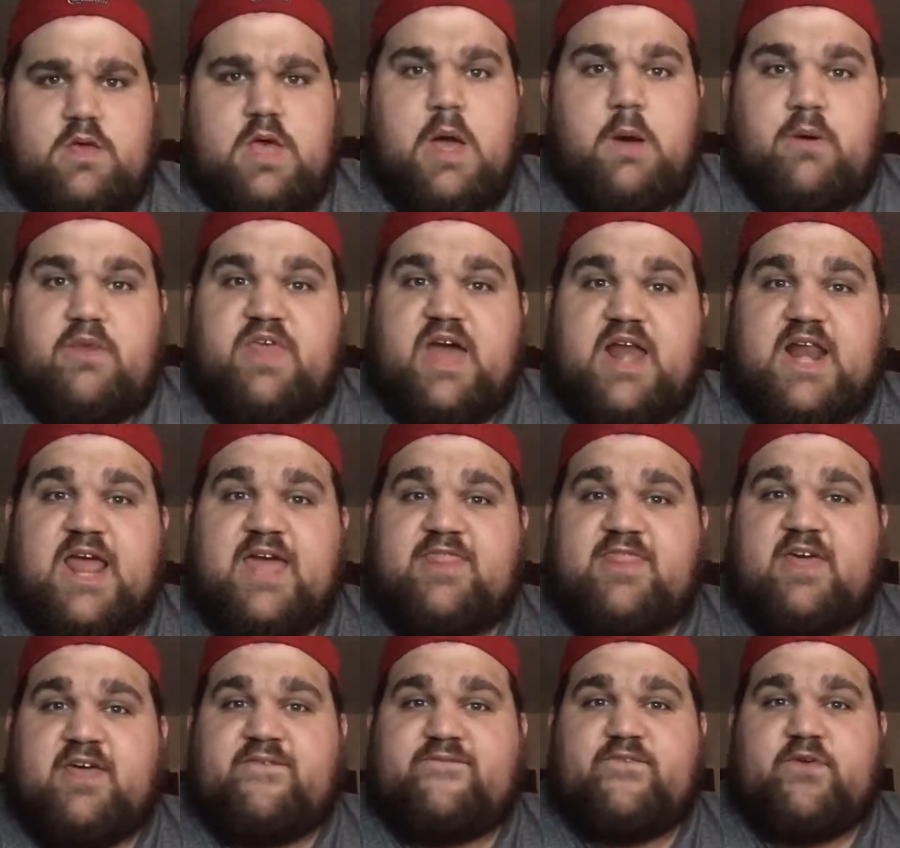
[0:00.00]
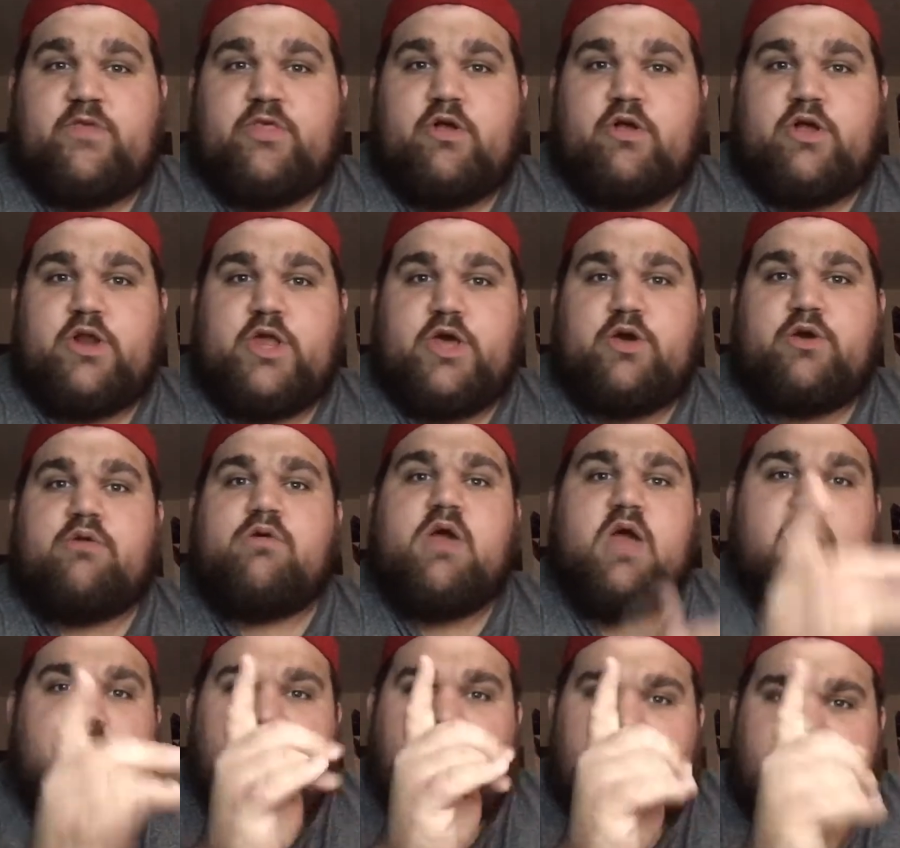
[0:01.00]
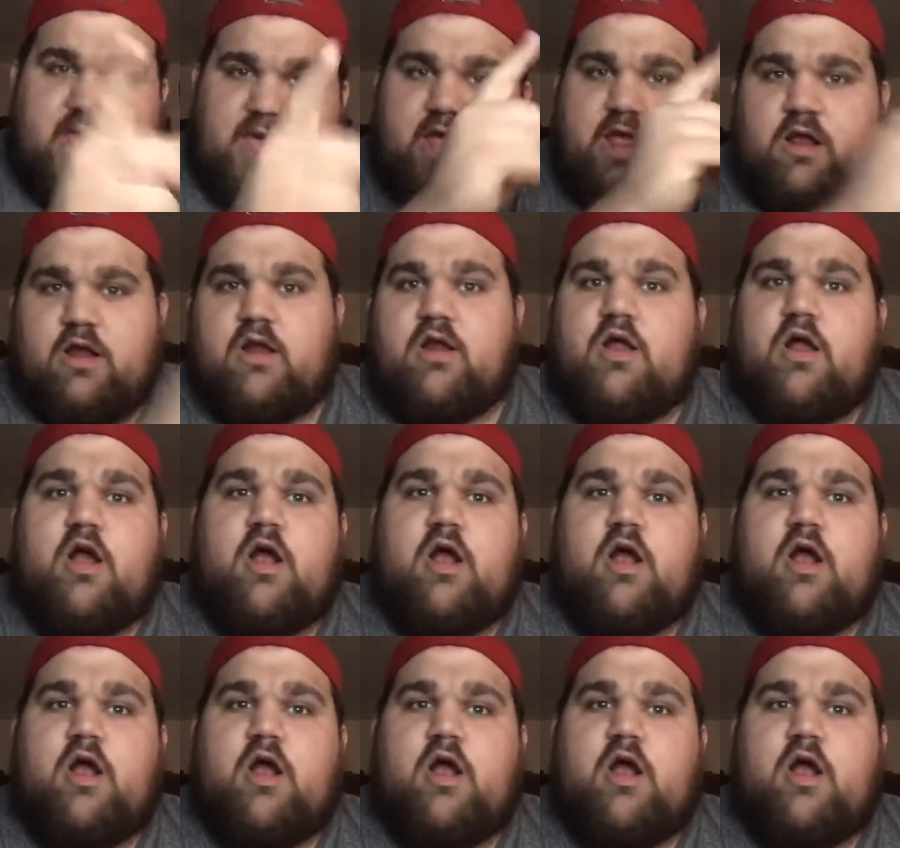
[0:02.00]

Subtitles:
And without anything further ado, here